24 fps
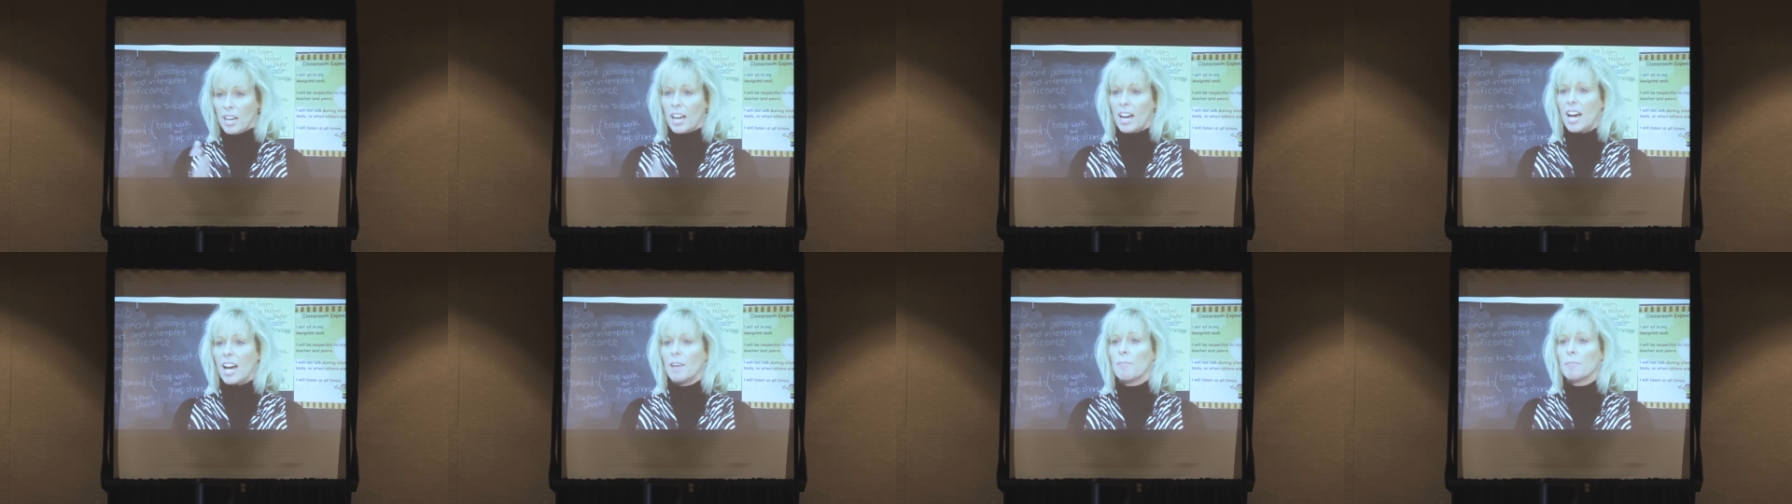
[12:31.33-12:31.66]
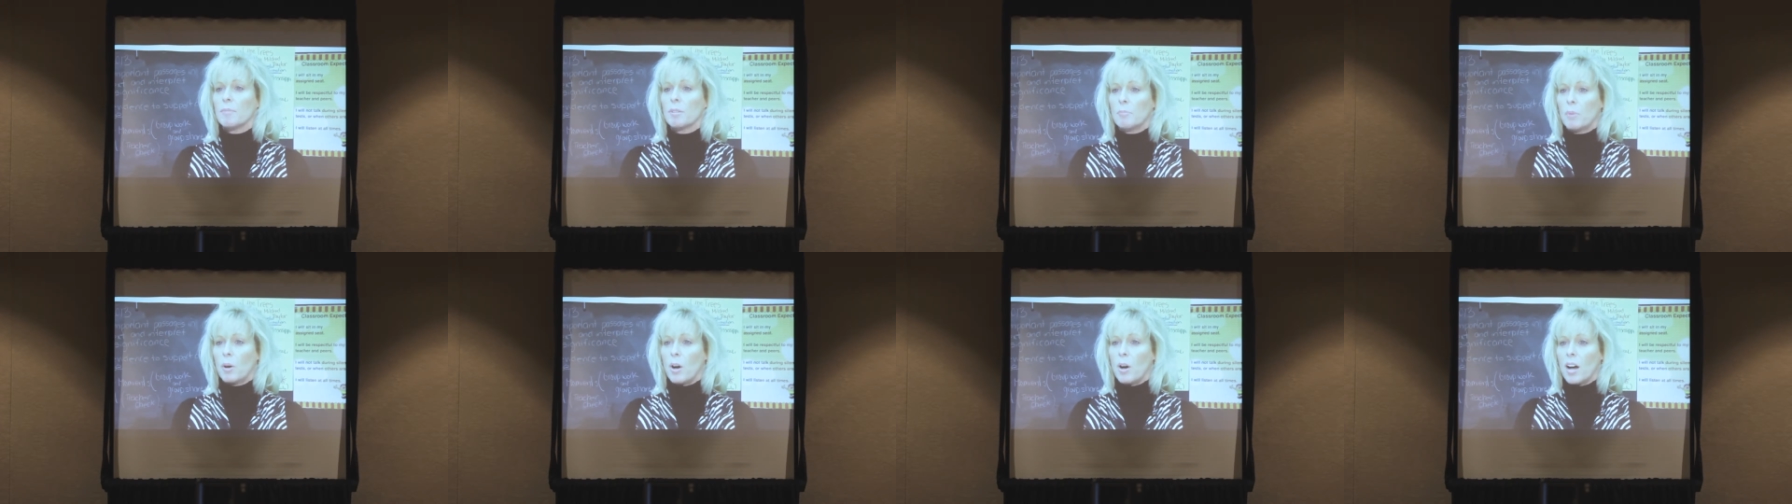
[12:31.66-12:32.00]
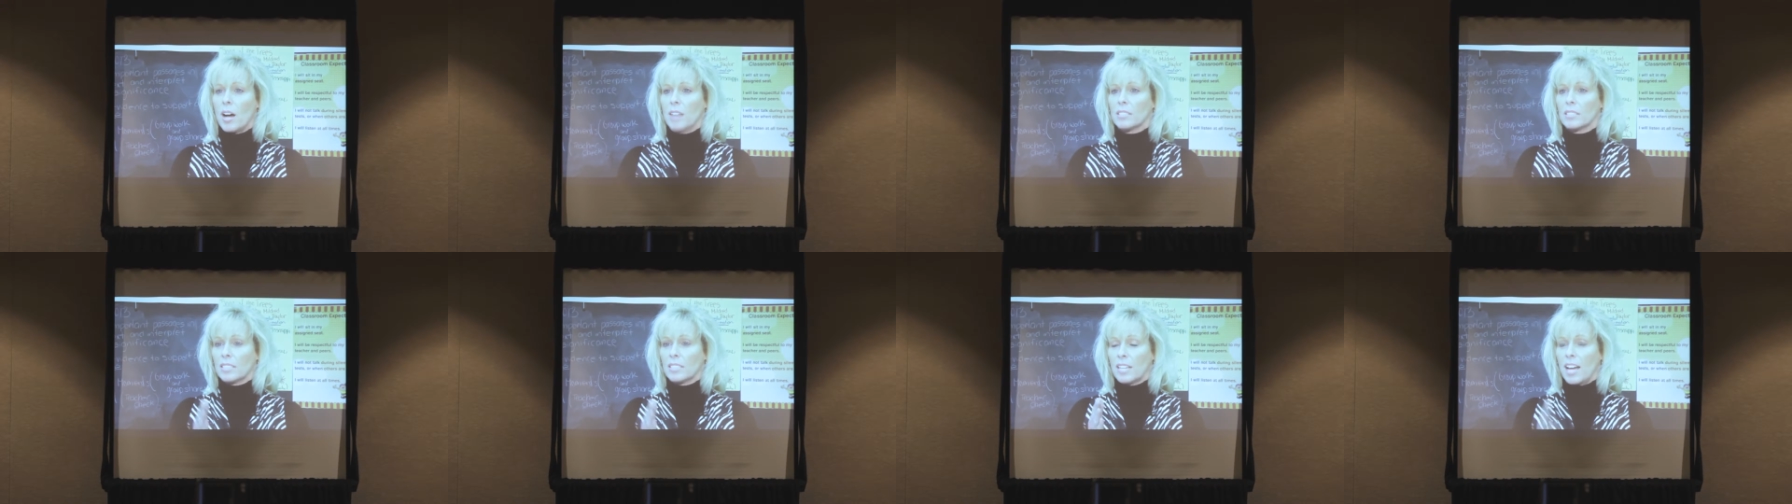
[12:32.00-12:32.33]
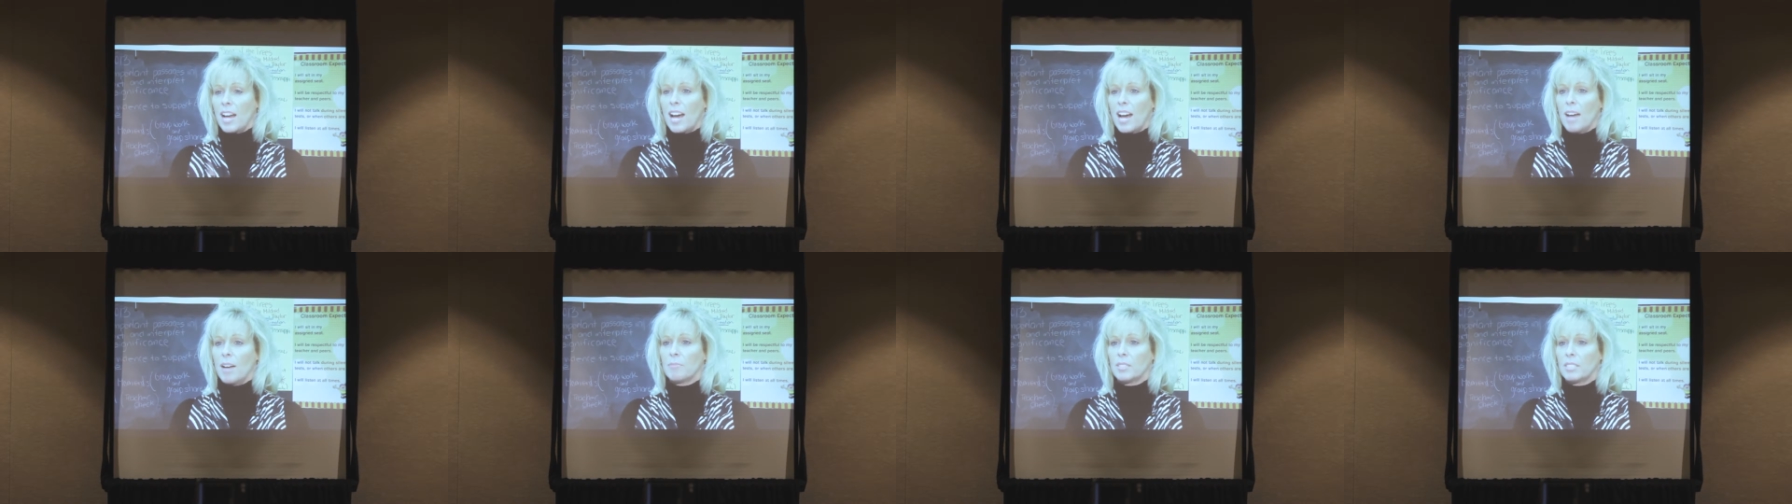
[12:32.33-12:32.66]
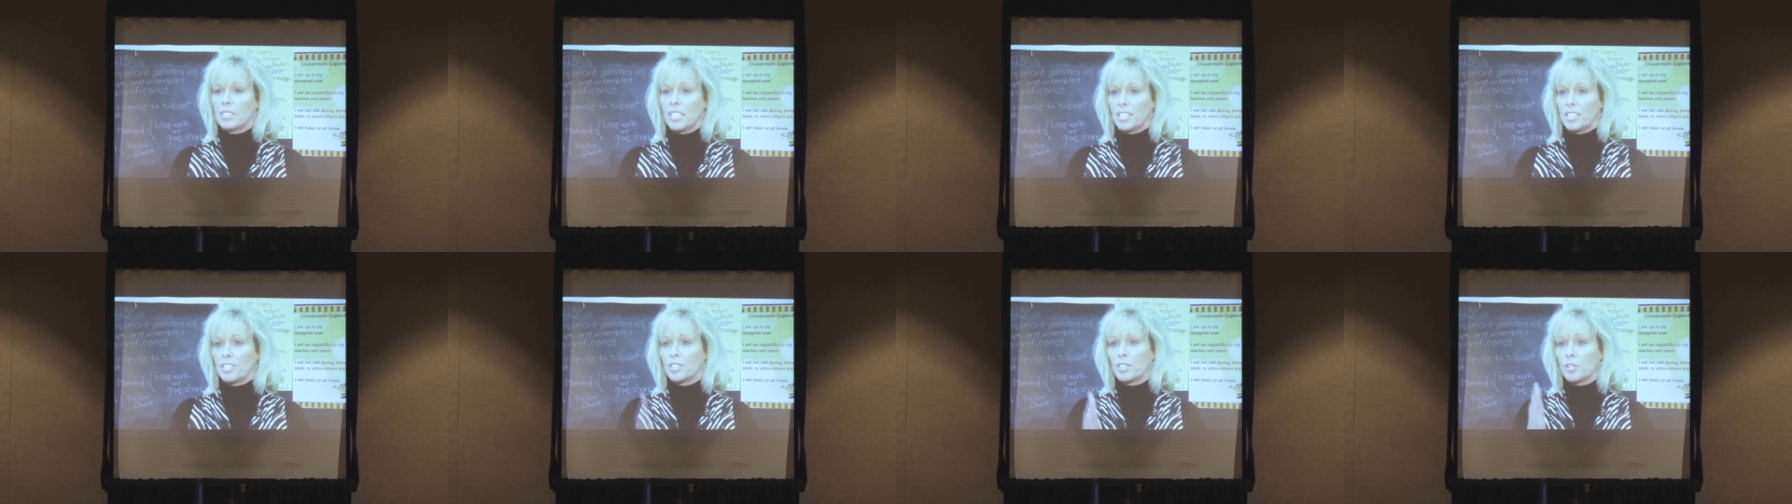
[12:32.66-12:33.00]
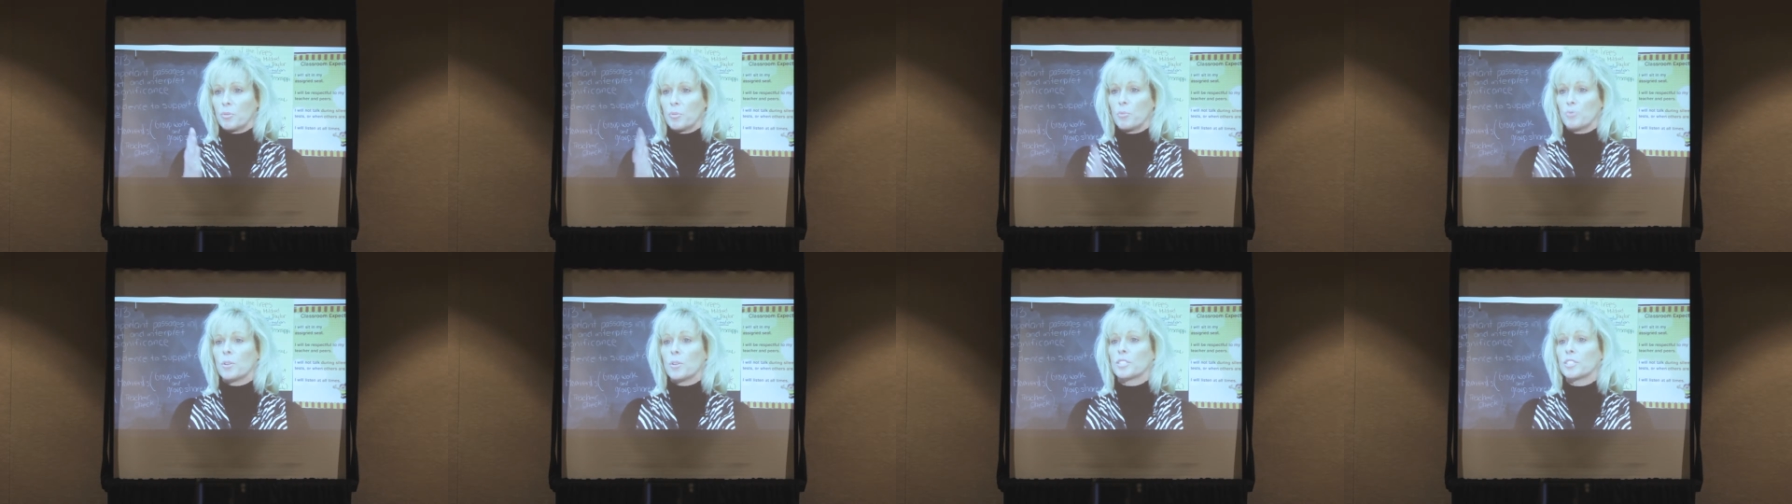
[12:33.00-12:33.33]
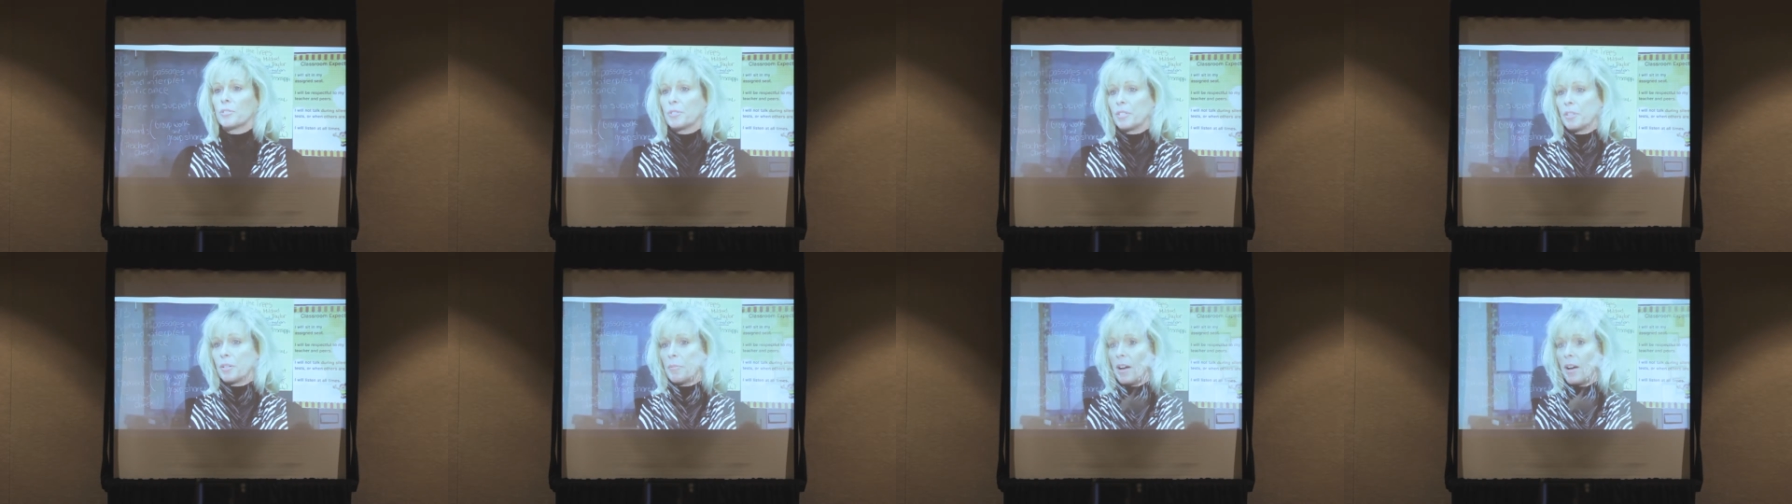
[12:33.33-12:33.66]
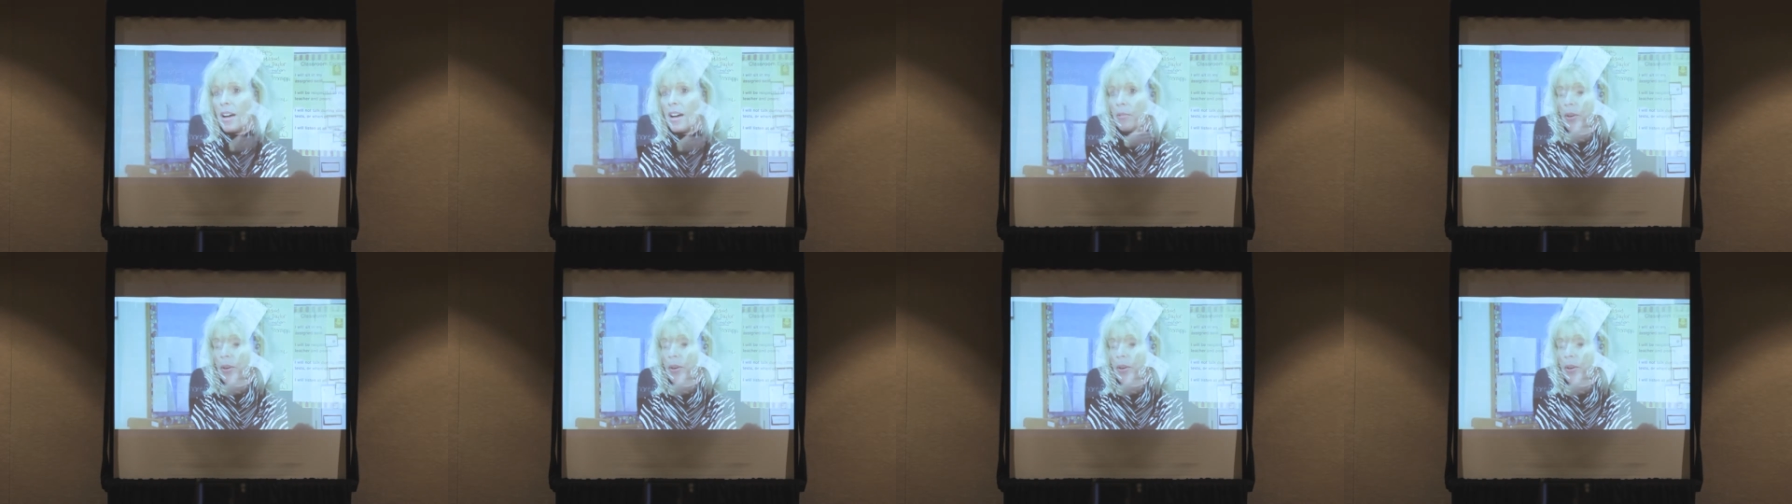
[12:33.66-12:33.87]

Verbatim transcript: I'm the boss, I'm the teacher, we're doing it my